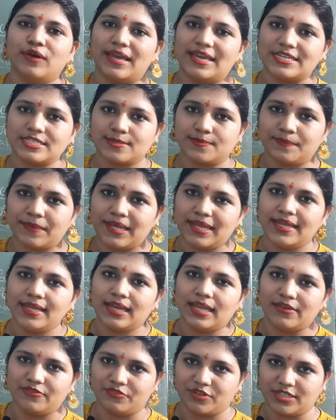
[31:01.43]

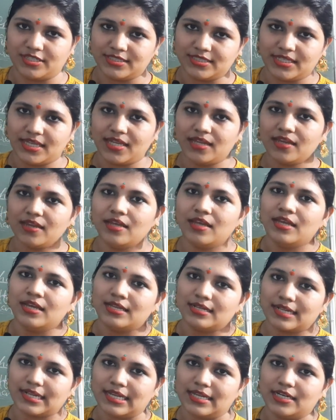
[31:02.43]
explain everything
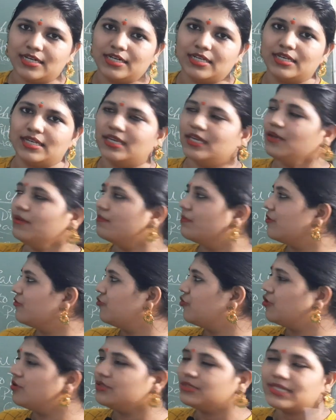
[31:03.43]
clearly
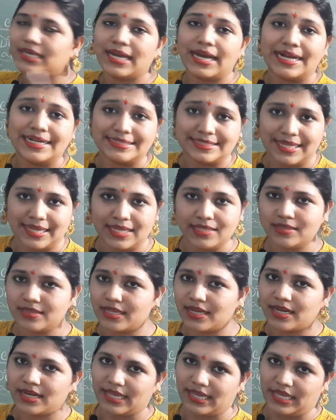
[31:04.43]
before they attain
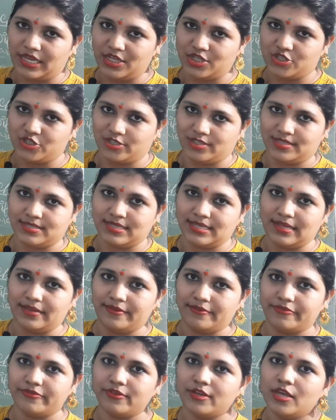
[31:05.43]
that age
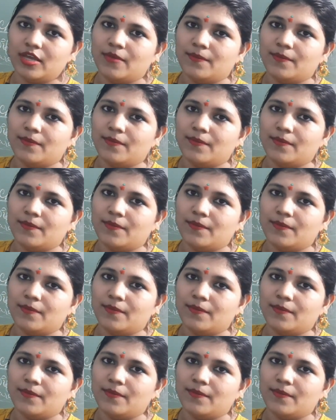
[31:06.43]
itself.